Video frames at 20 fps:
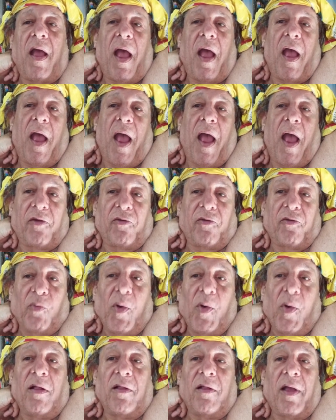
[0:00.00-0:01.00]
as
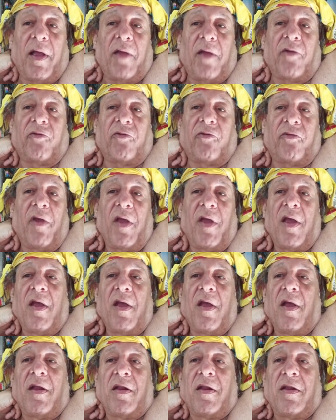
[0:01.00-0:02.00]
well as
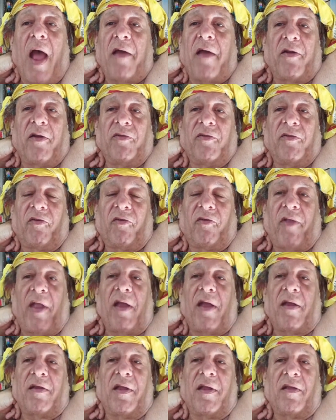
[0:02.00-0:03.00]
not
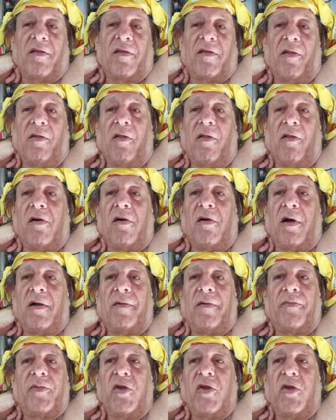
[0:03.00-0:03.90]
understanding the law.